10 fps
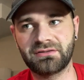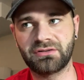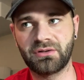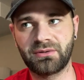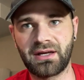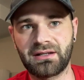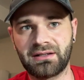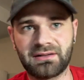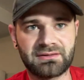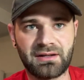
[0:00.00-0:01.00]
So that
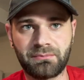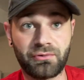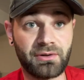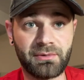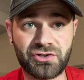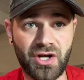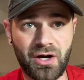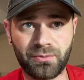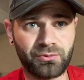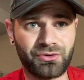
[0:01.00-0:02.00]
has like pretty much
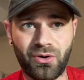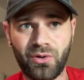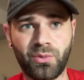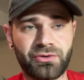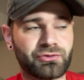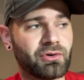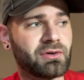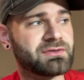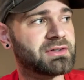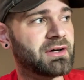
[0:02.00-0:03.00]
helped with all
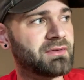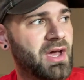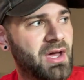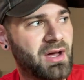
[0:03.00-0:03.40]
withdrawal and stuff.